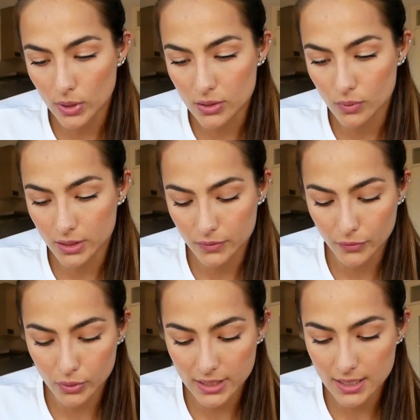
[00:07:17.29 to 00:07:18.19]
which was
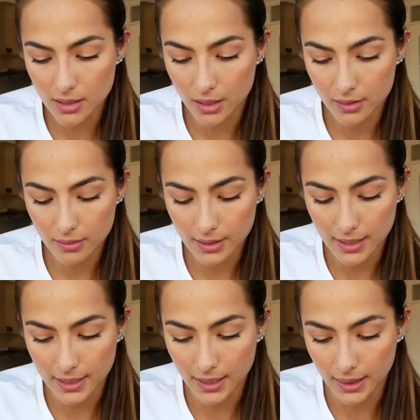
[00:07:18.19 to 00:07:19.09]

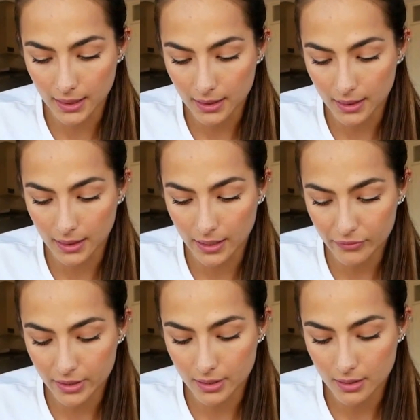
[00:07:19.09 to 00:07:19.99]

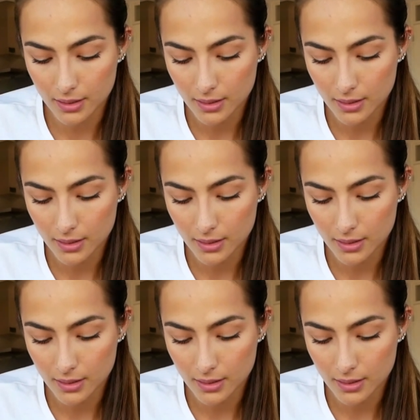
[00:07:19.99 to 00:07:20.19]
1411